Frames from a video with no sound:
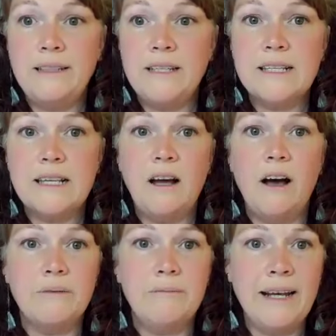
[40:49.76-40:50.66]
Mine does
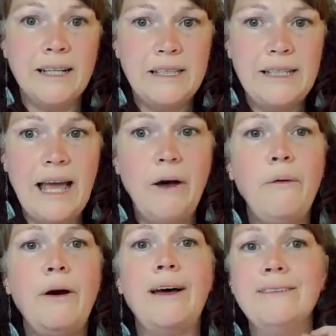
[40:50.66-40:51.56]
it automatically
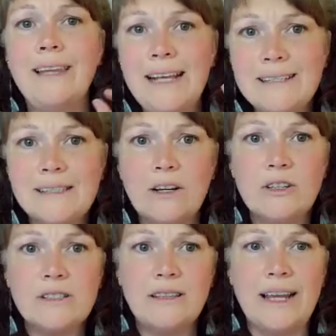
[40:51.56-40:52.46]
now, unless
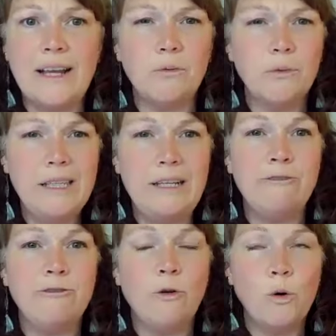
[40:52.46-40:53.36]
there's like a
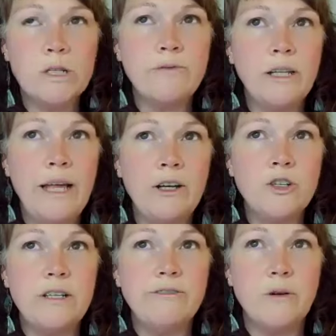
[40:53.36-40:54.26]
really forceful
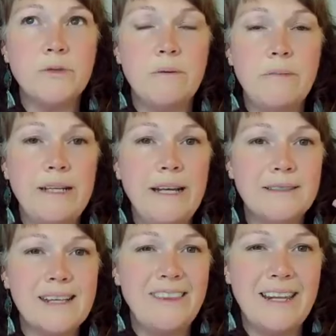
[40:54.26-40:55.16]
energy from
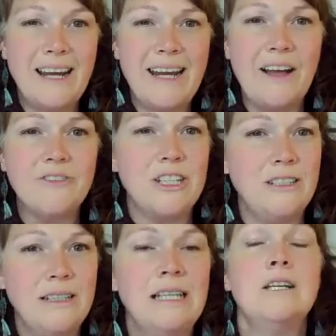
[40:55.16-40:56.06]
somebody else, and then I have
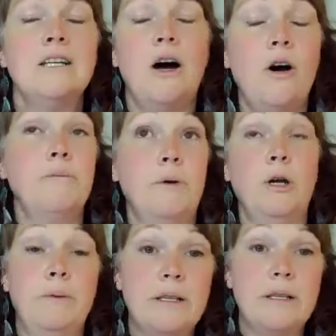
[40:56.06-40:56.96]
to on
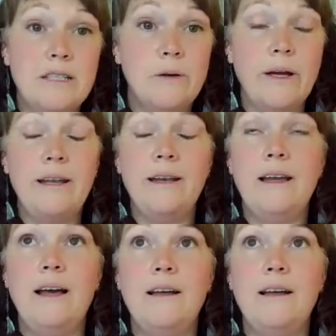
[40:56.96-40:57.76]
purpose do it.